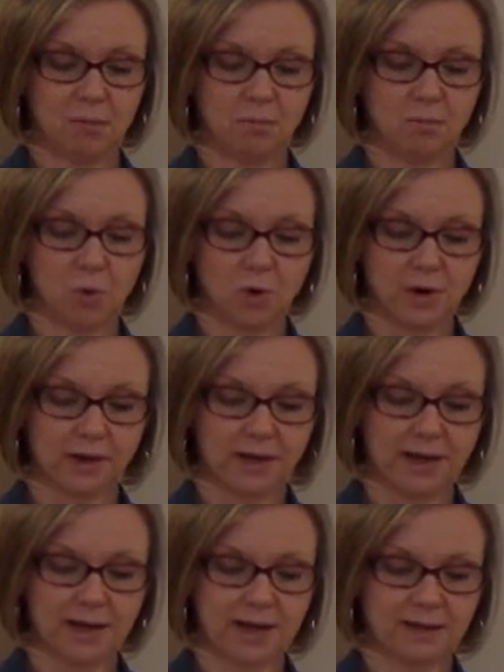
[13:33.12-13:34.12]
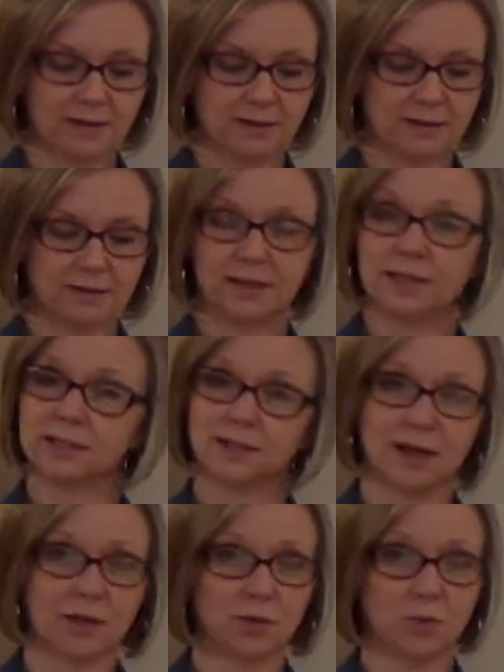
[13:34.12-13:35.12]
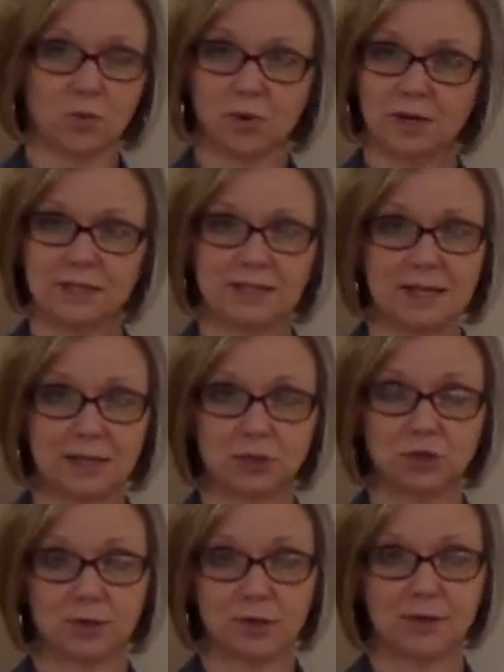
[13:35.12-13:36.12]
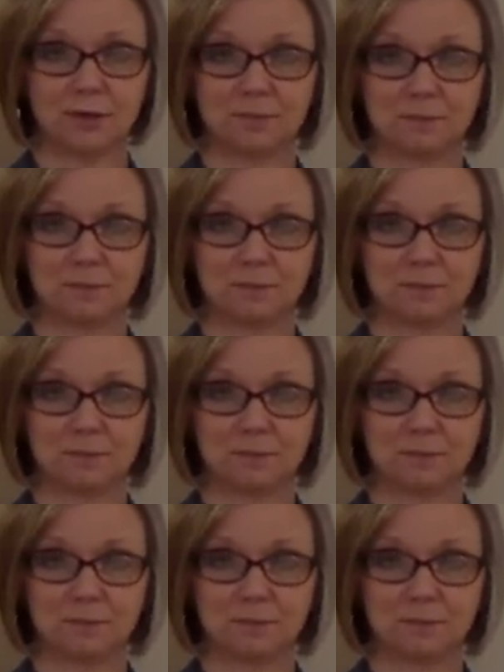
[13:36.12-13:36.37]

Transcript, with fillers: Mordecai is not the one in danger here.